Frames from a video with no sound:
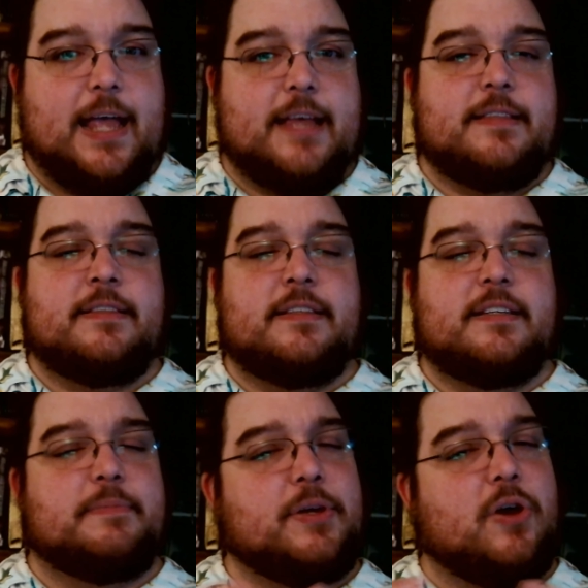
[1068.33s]
And this is
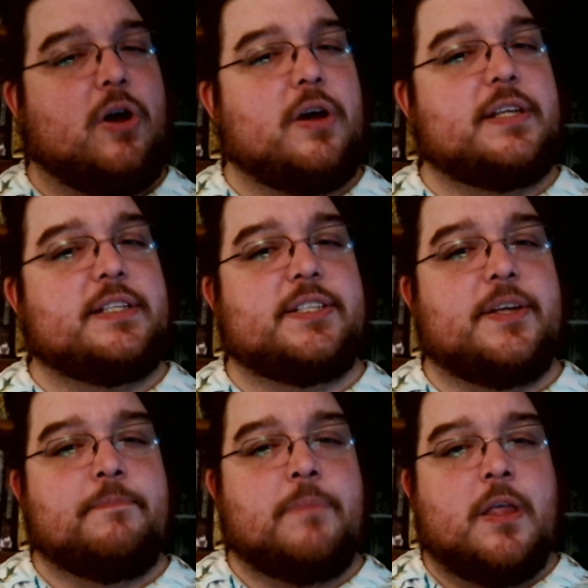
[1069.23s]
because
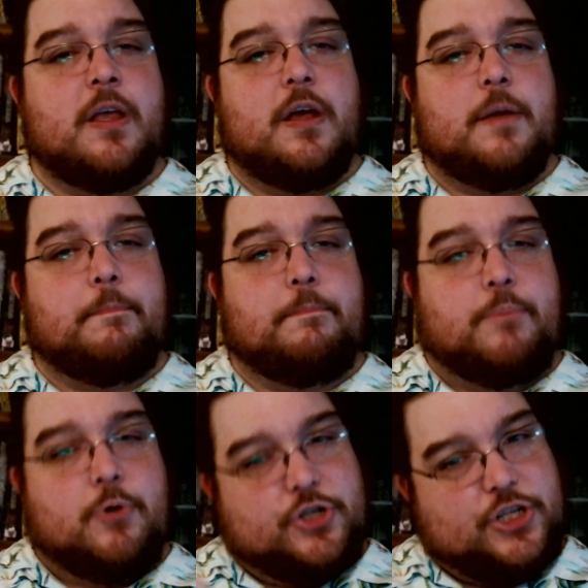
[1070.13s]

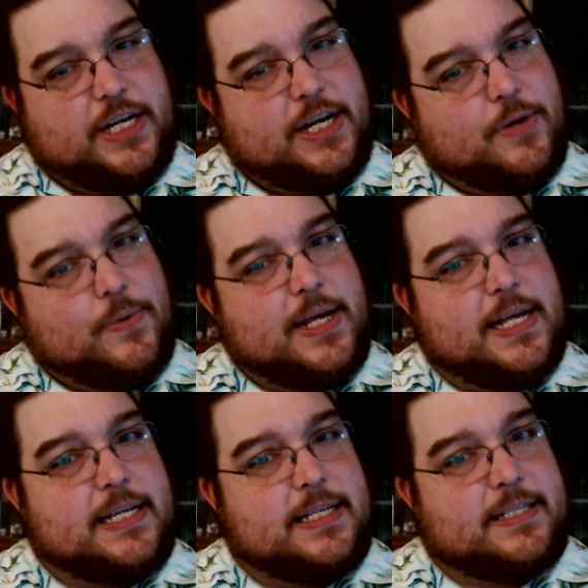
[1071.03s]
Bushido
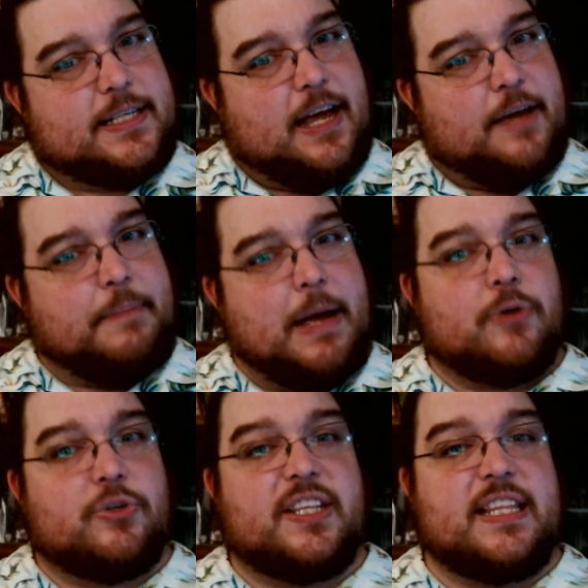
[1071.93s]
is
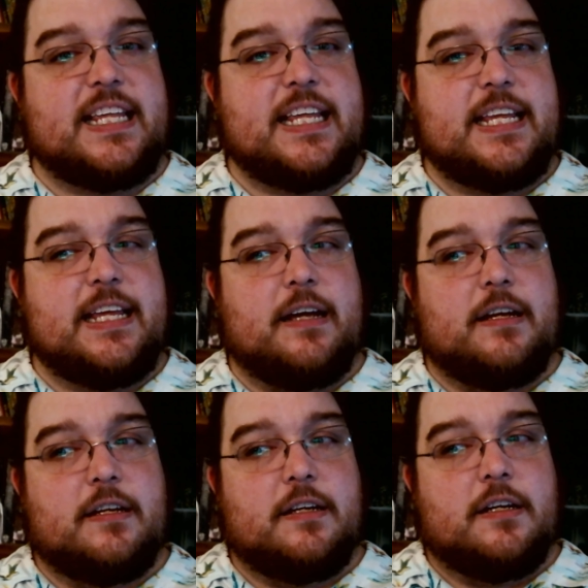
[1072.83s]
about the
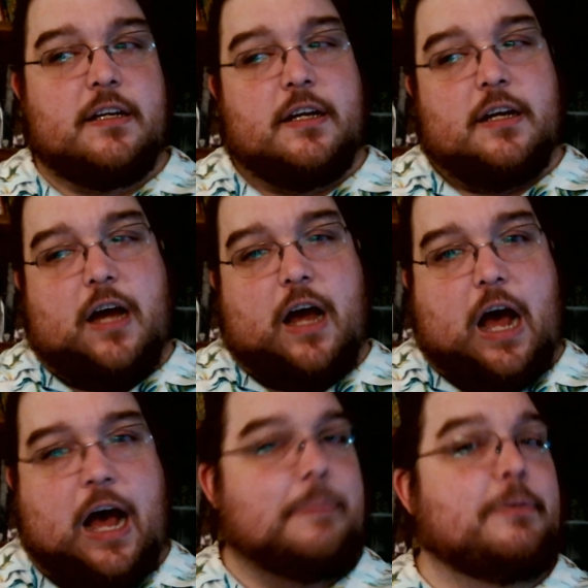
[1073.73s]

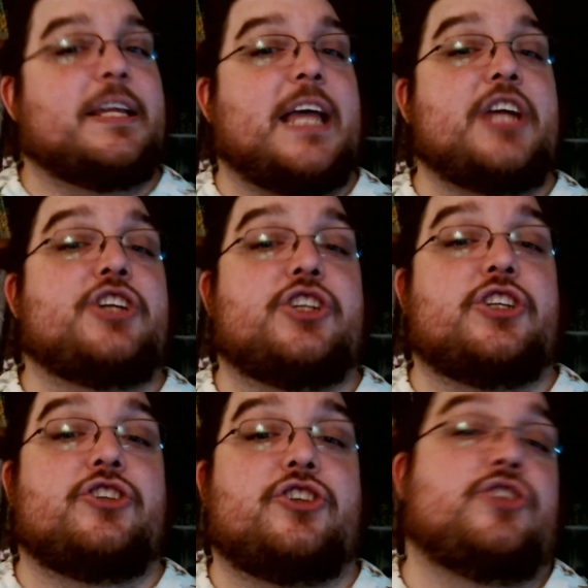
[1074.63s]

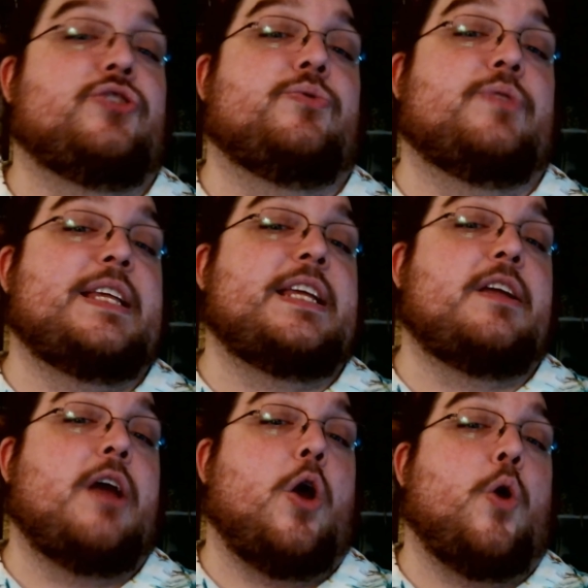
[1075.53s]
obligation to the
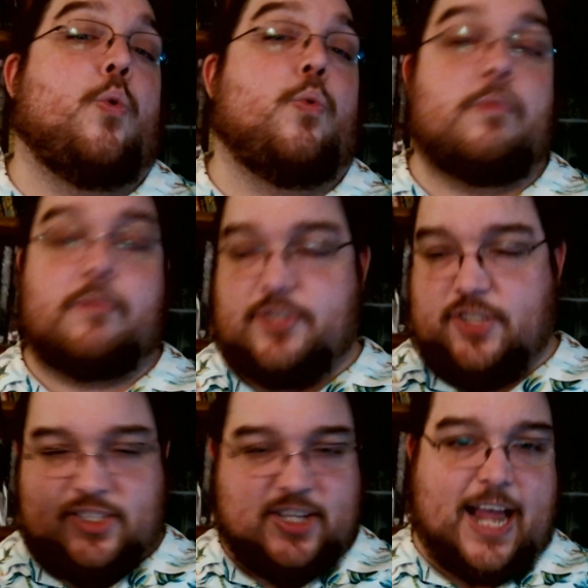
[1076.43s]

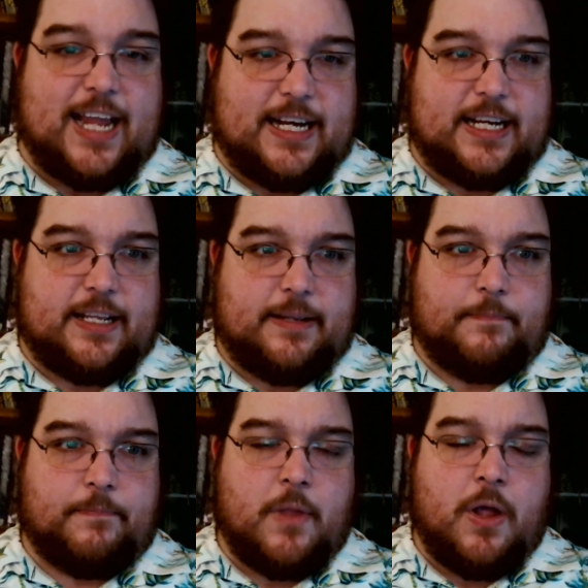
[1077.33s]
society
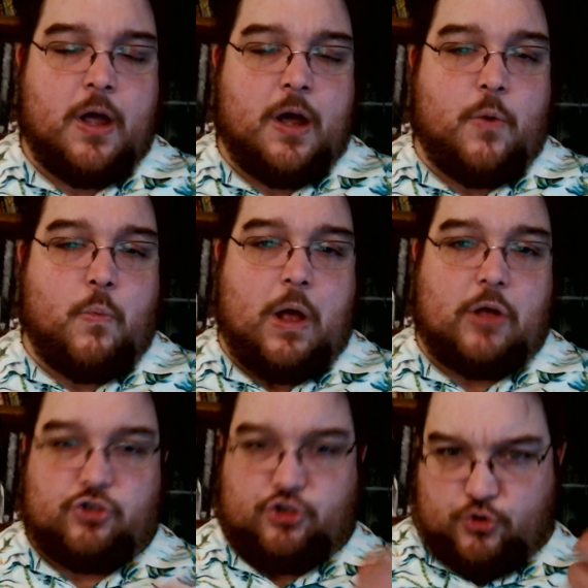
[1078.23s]
while
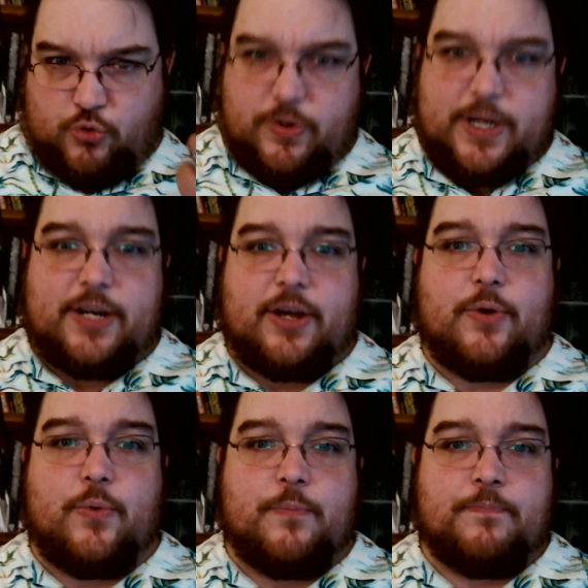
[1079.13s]

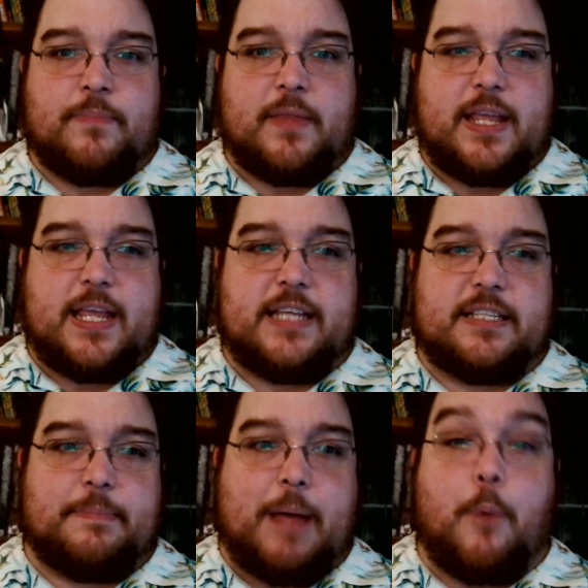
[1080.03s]
Shourido is
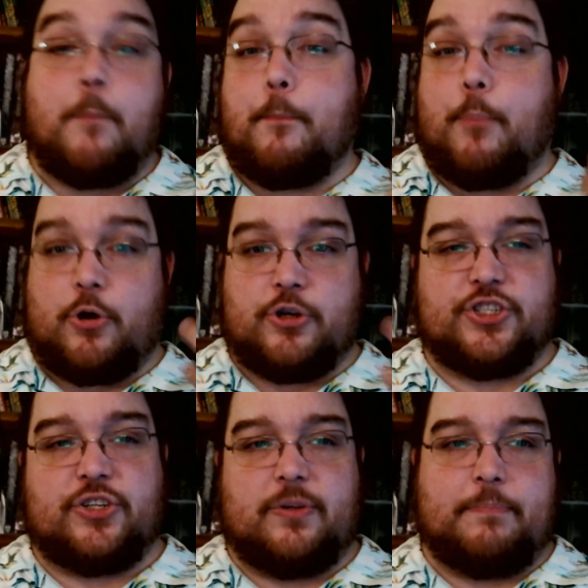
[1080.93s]
about
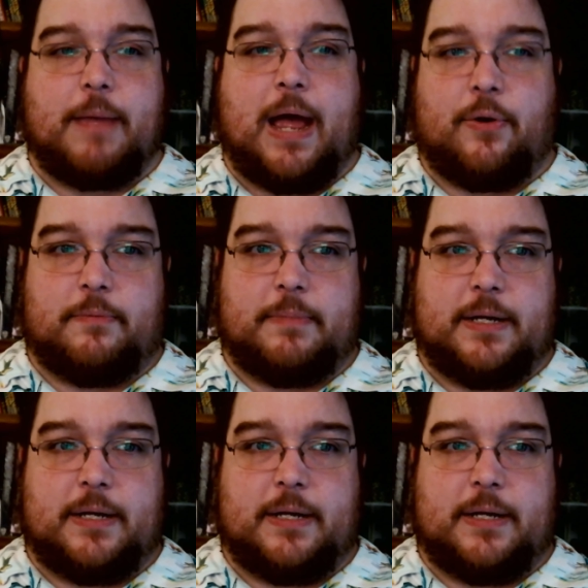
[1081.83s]
personal empowerment.